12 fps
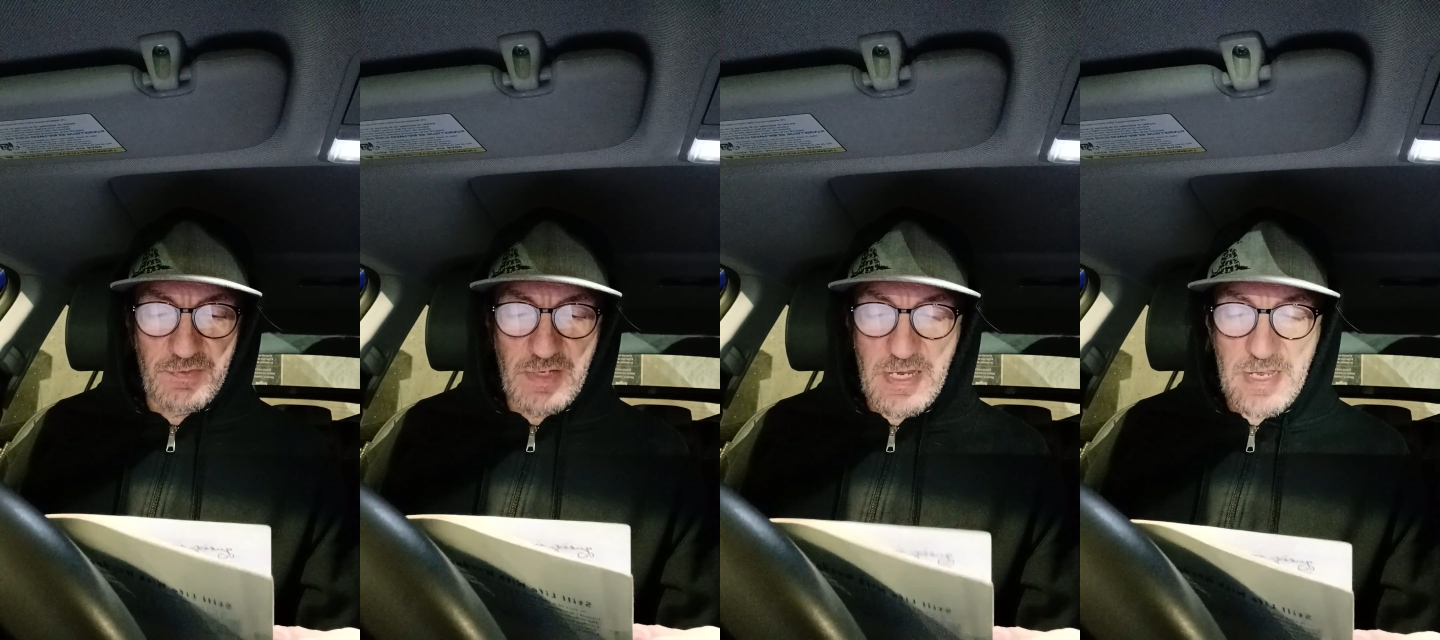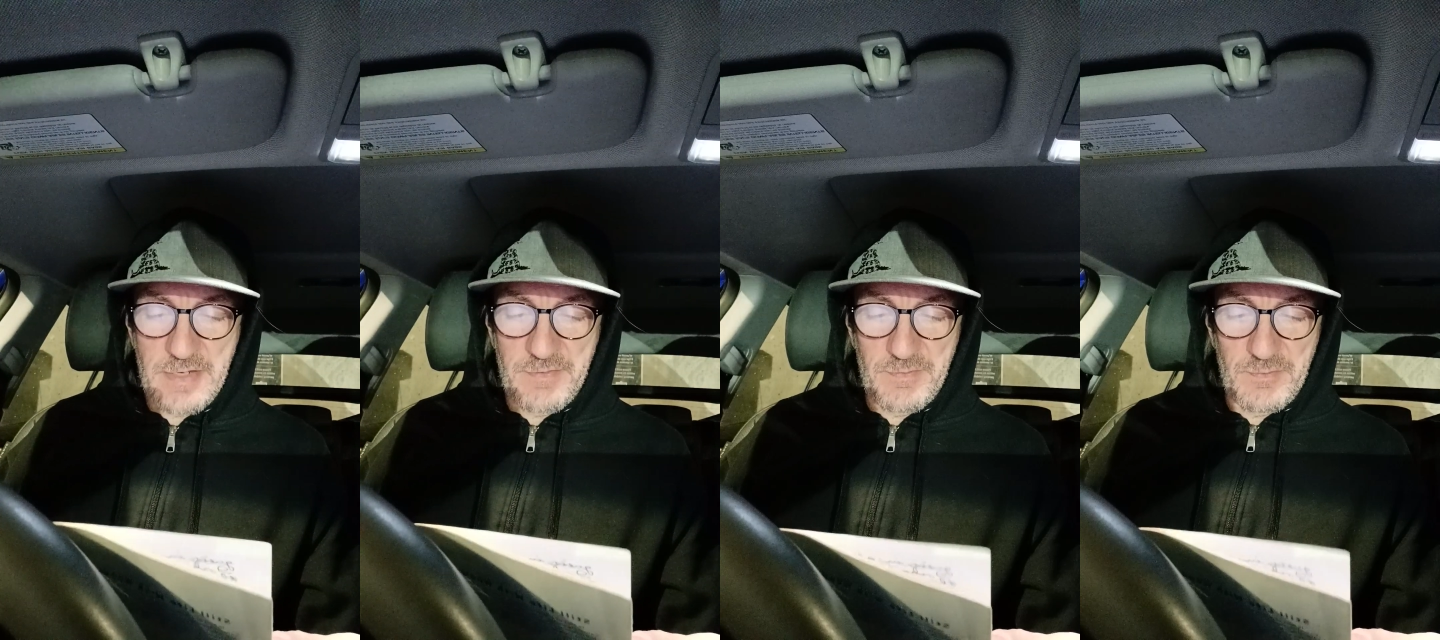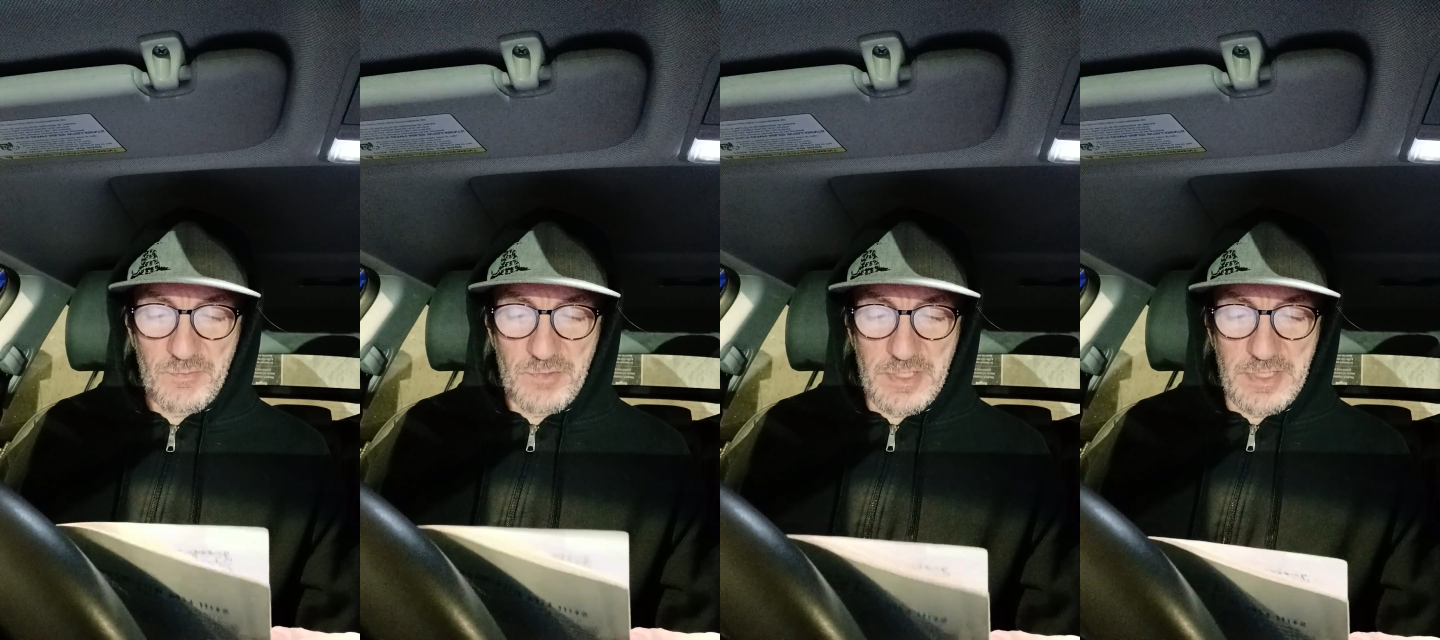And,
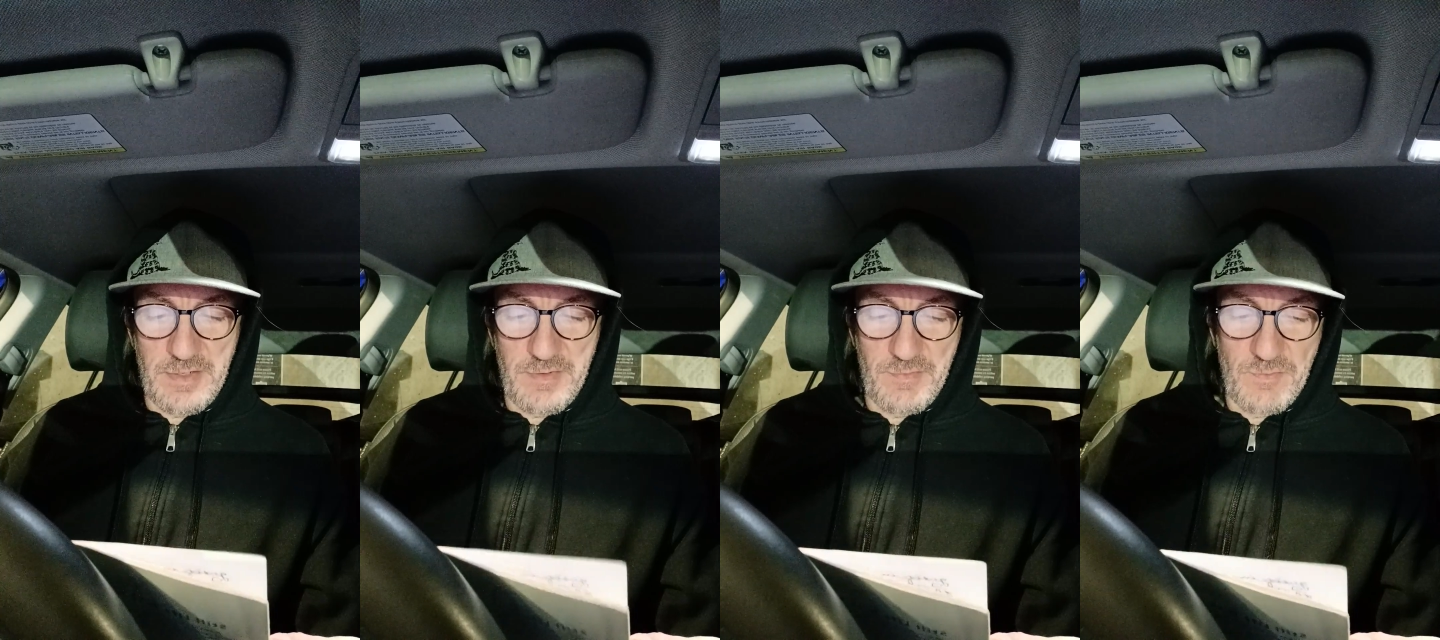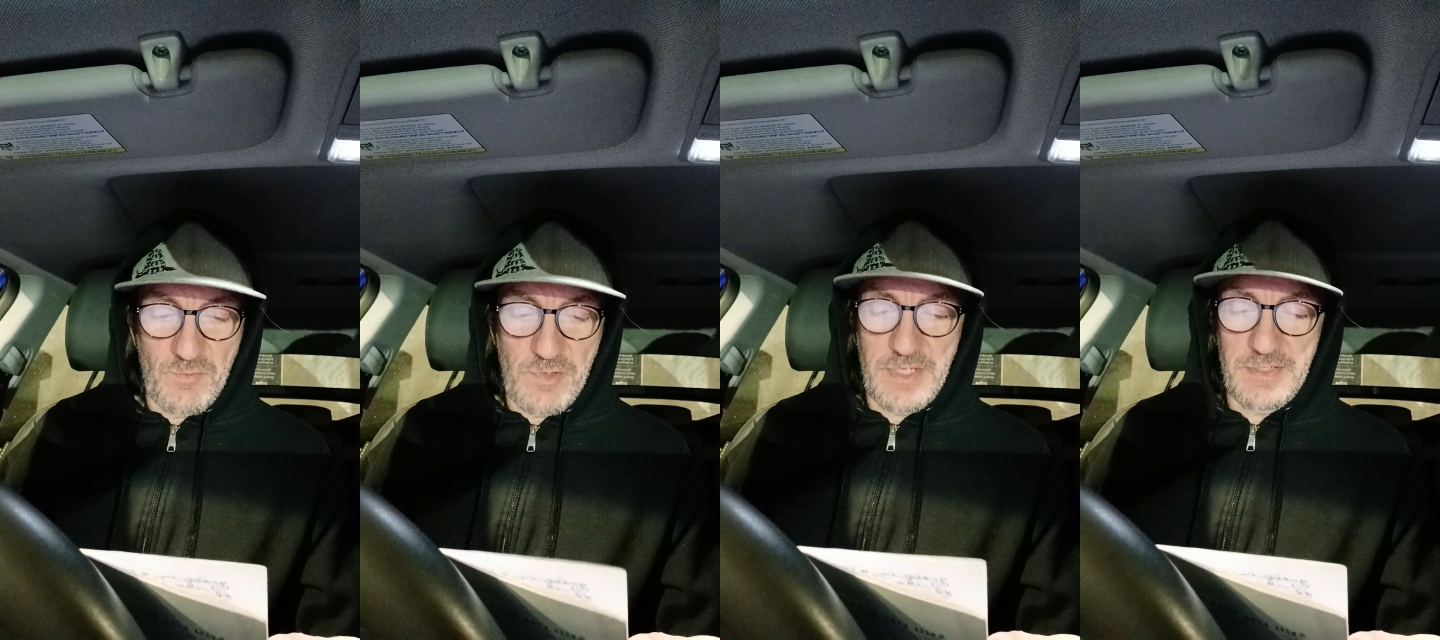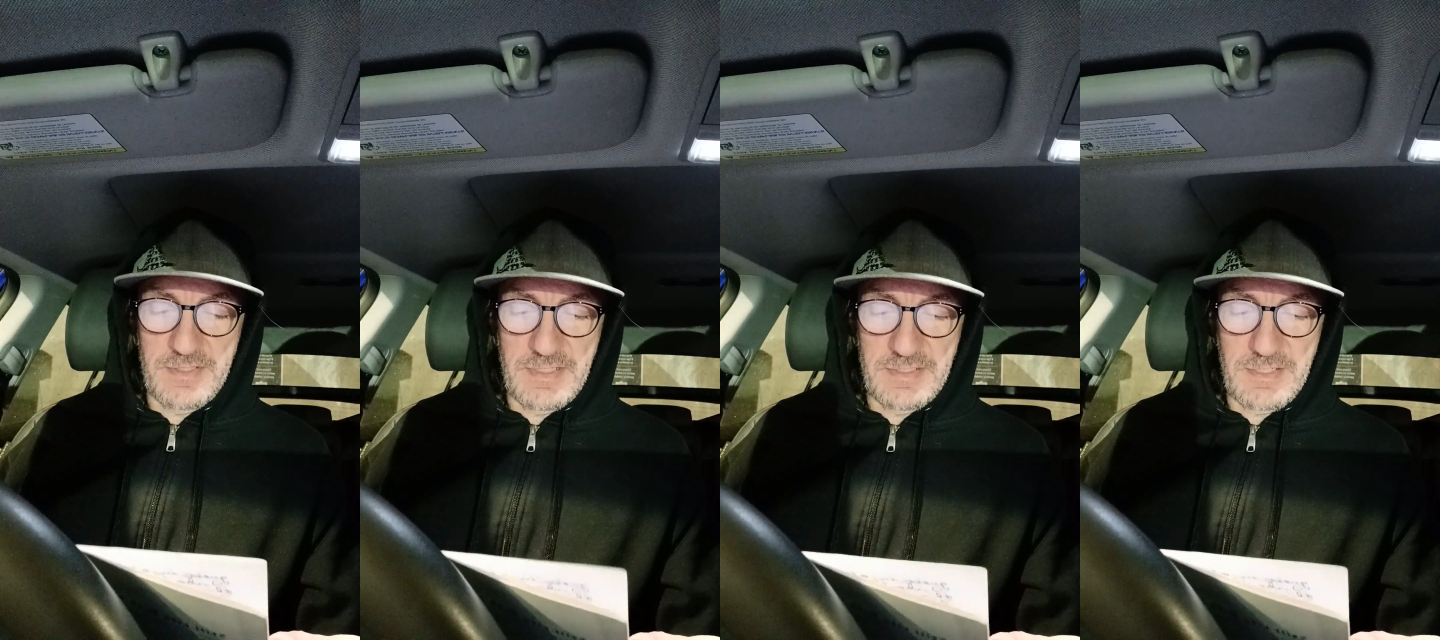really, what
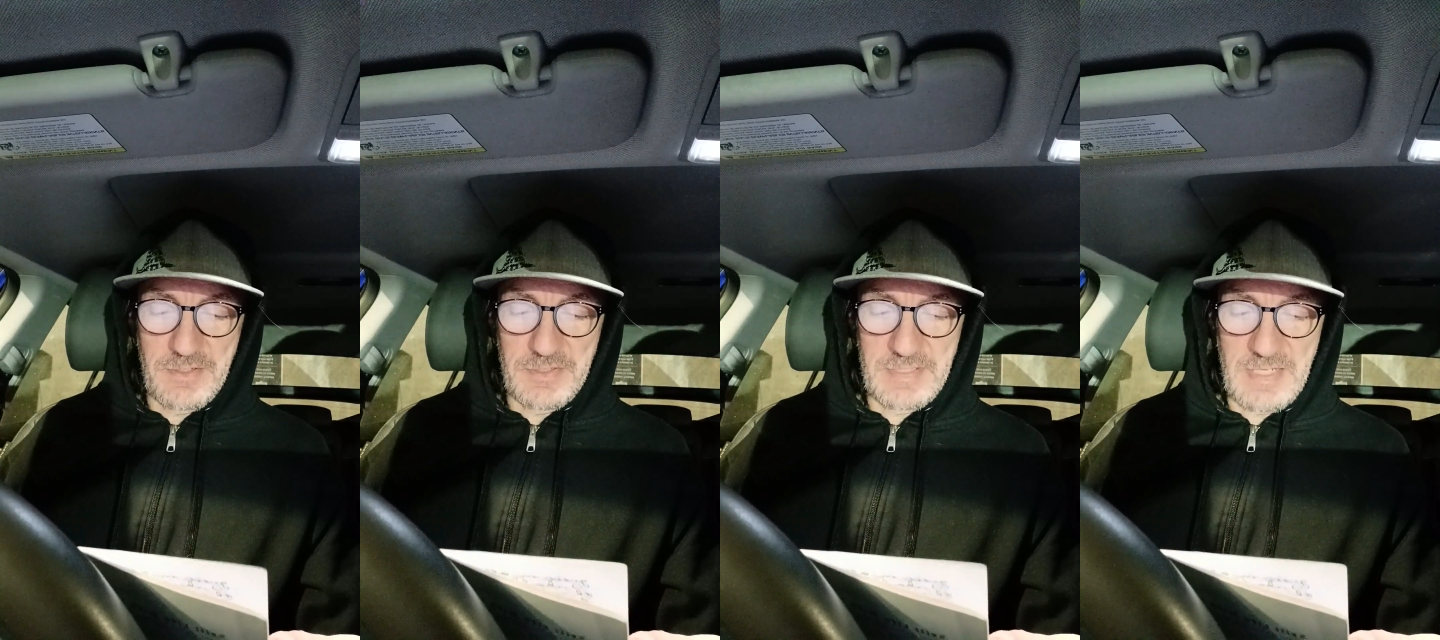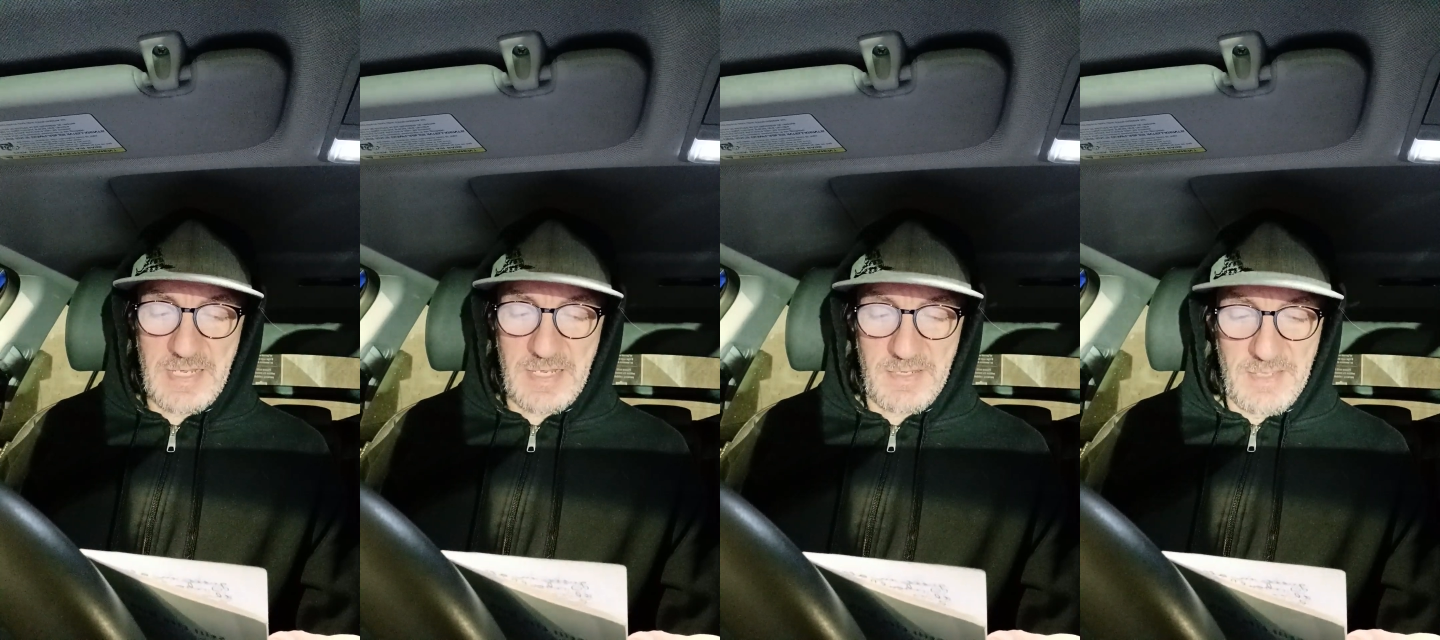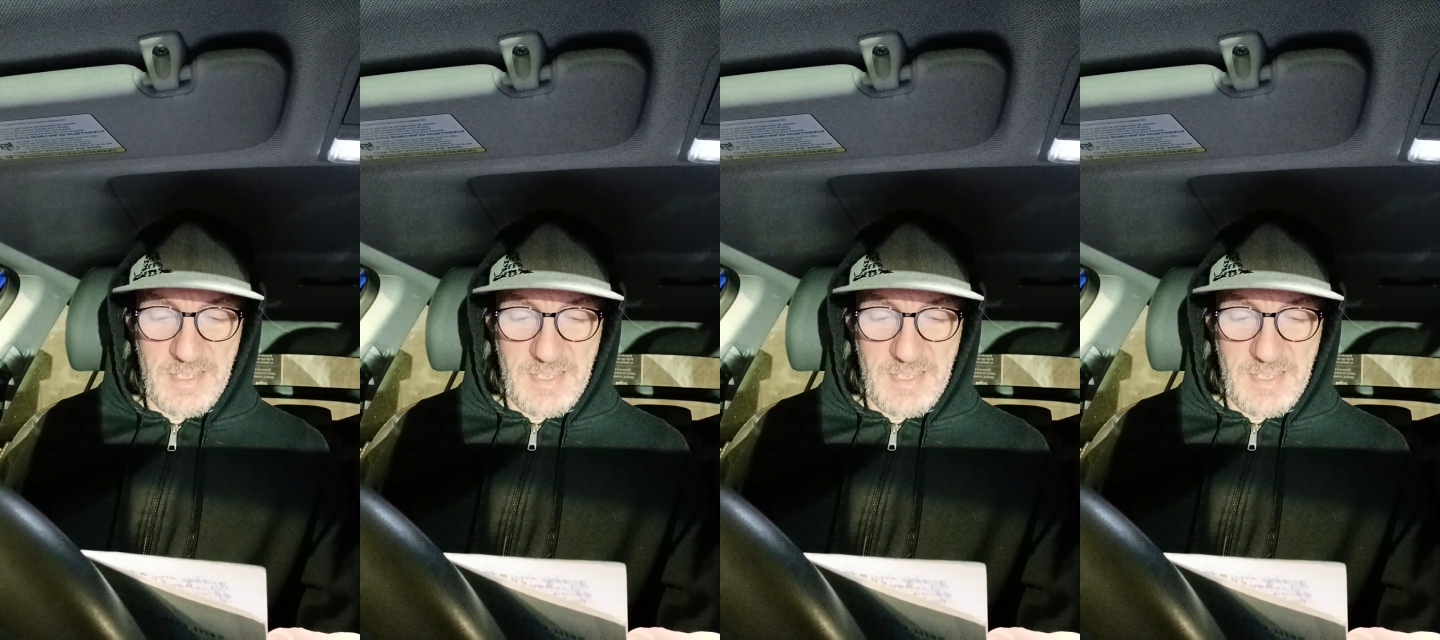else is there to say?